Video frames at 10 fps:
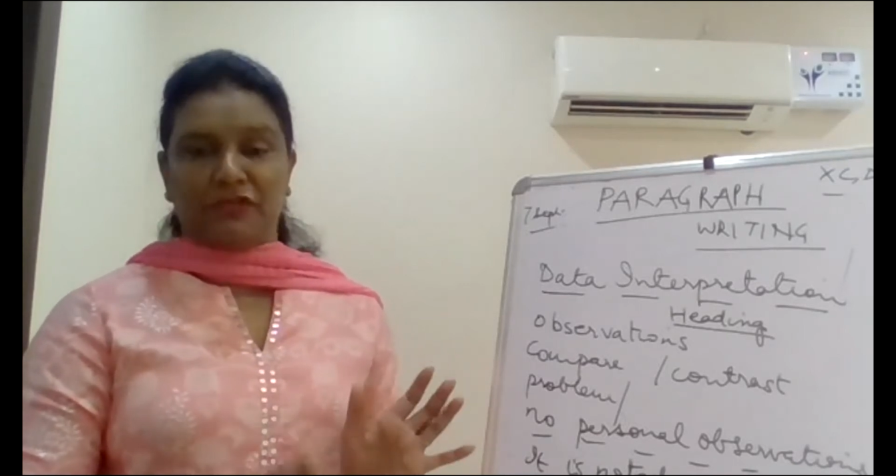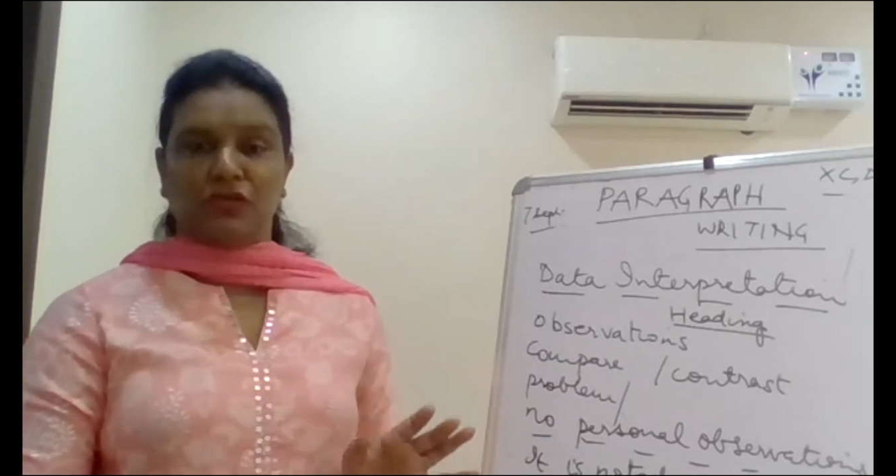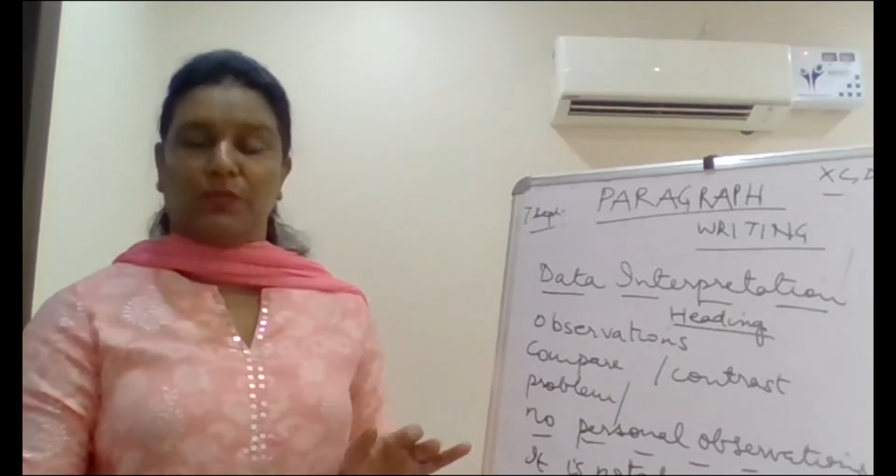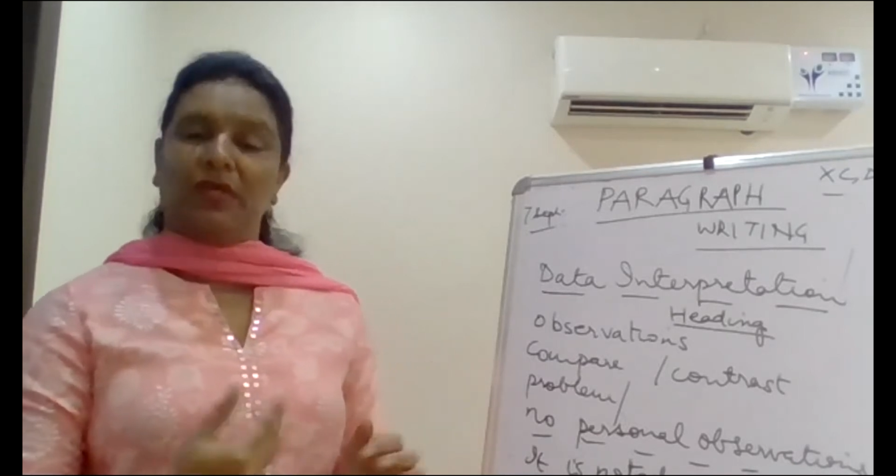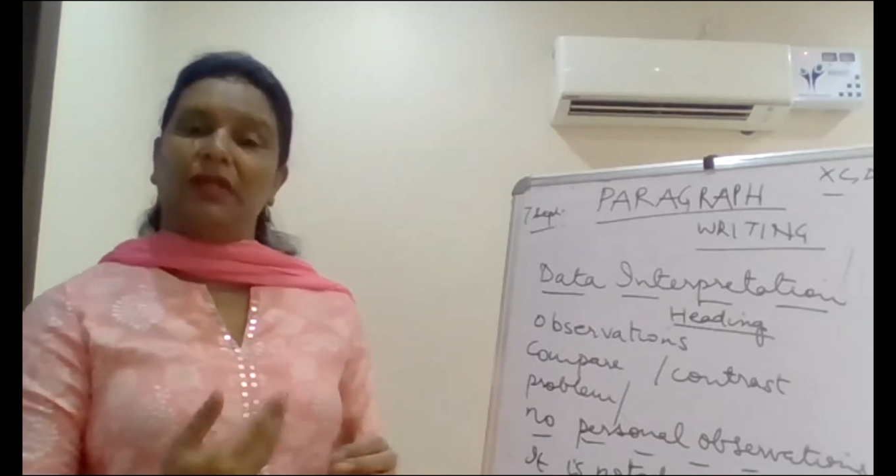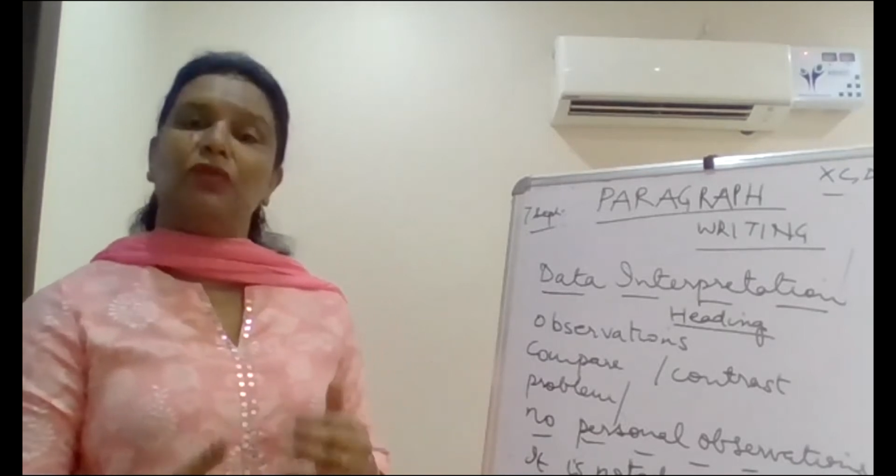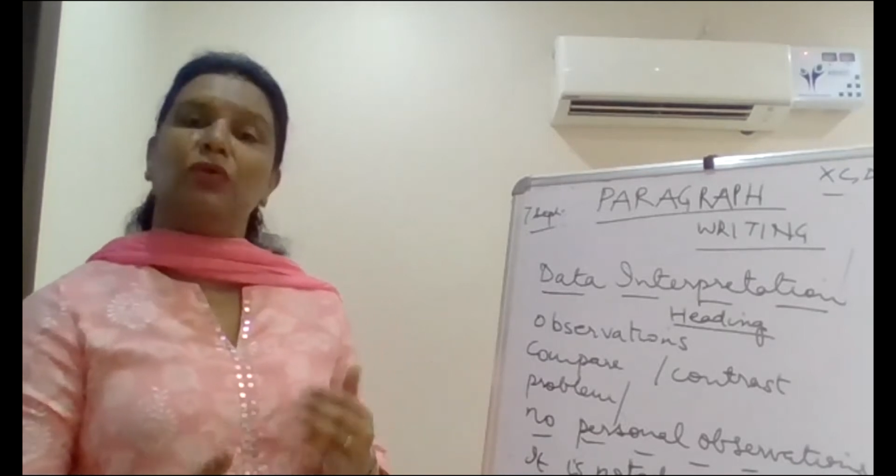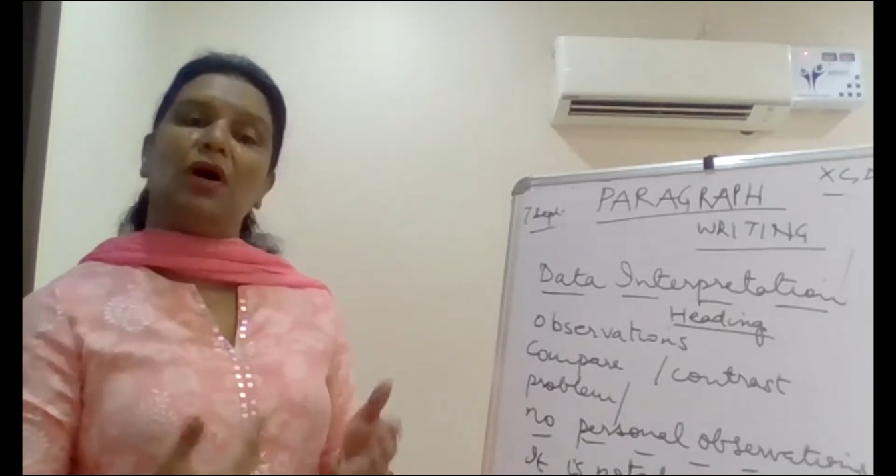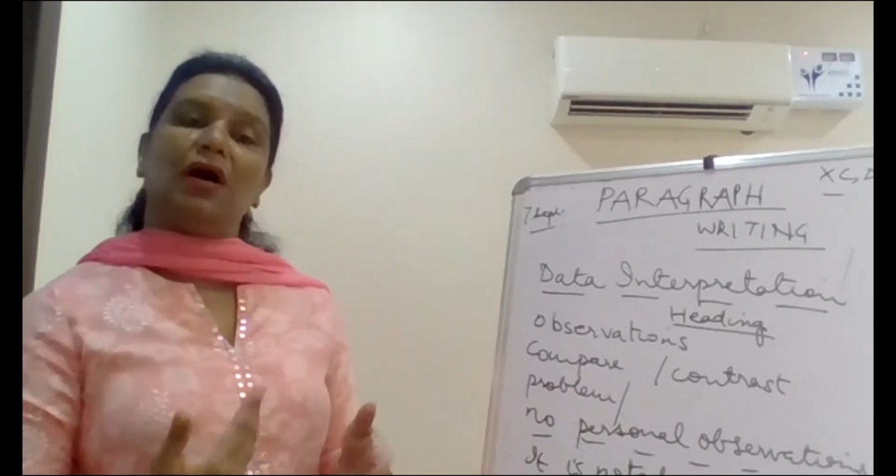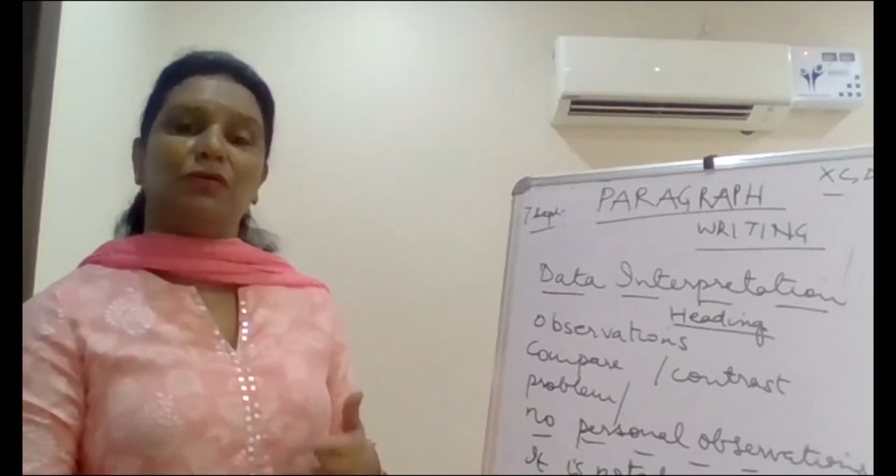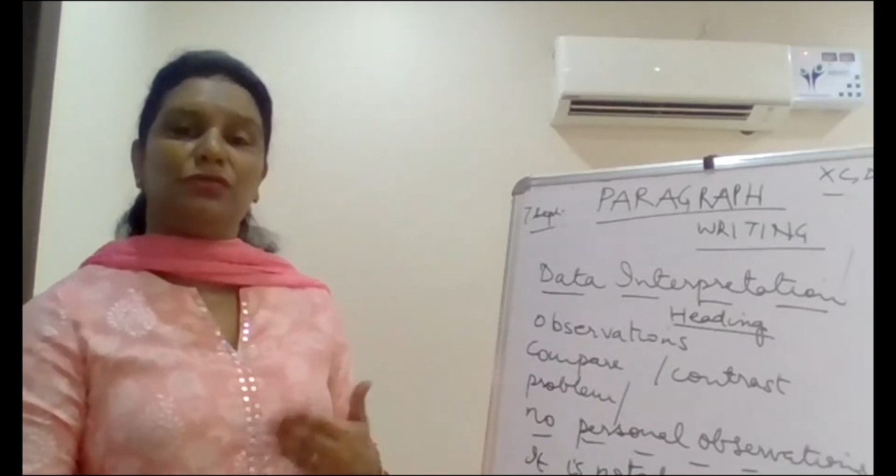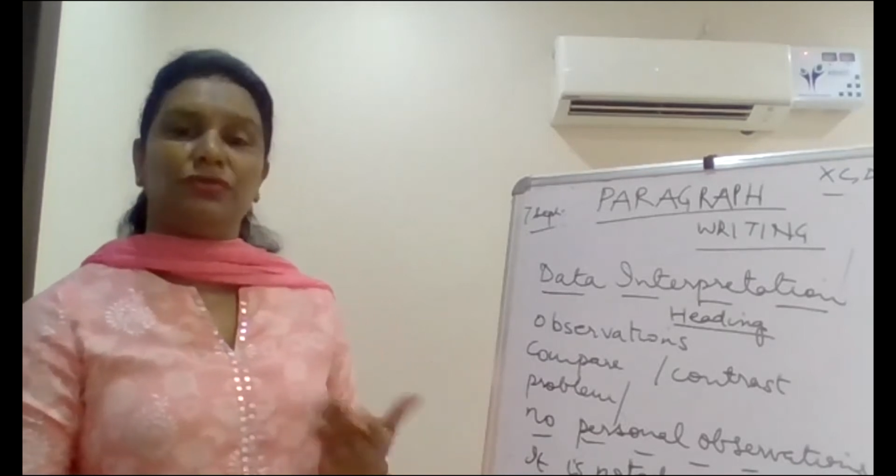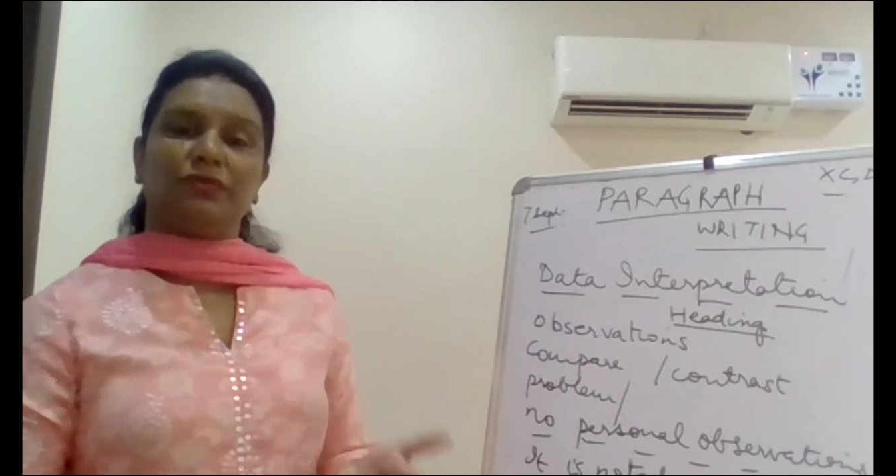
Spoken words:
So we know how to